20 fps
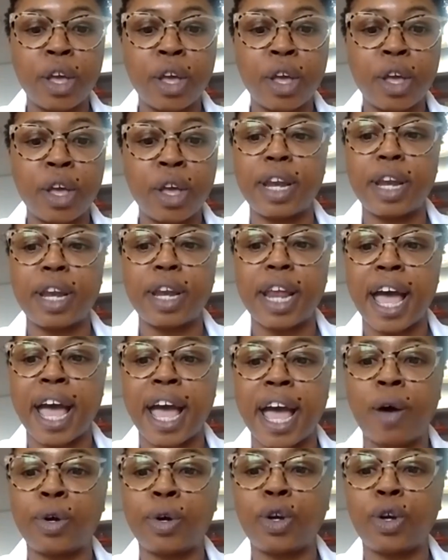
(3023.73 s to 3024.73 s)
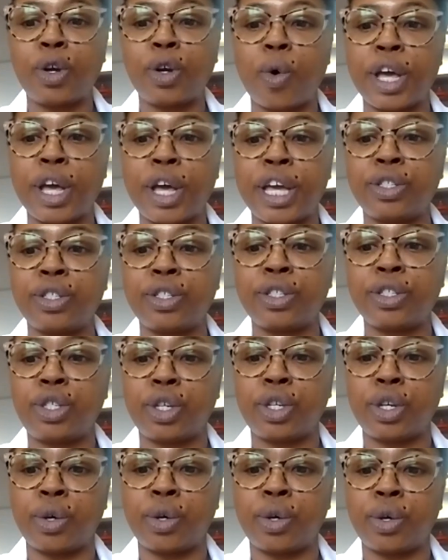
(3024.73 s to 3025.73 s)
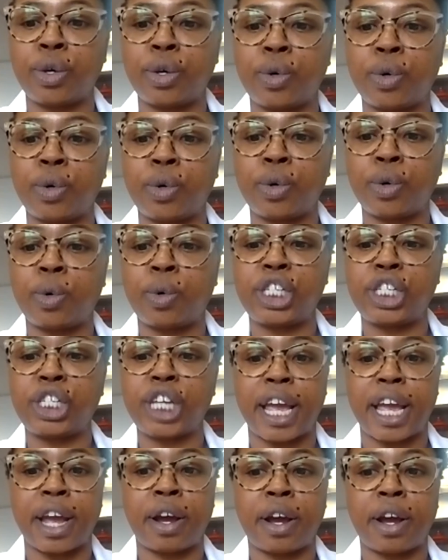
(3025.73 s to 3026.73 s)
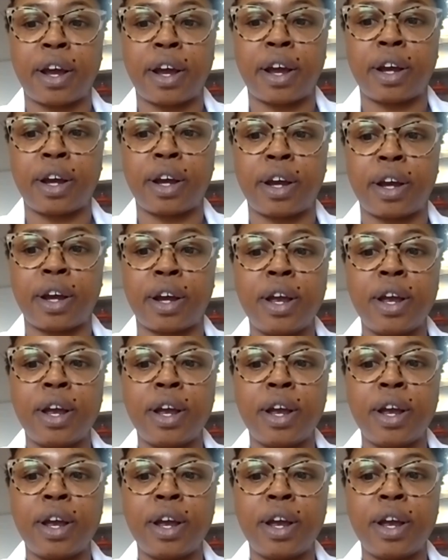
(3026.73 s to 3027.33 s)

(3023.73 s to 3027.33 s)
So now we're going to share